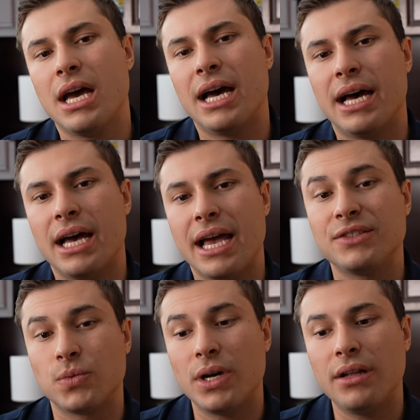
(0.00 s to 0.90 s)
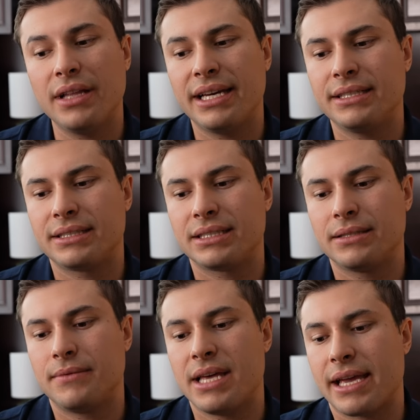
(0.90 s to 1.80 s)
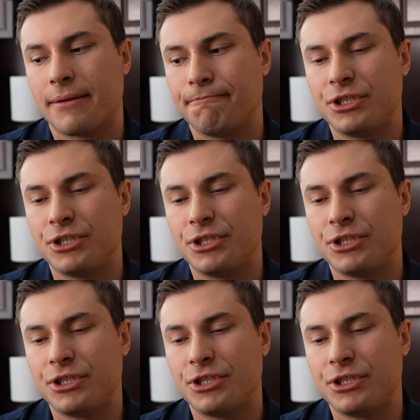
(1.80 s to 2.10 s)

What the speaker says: as well as like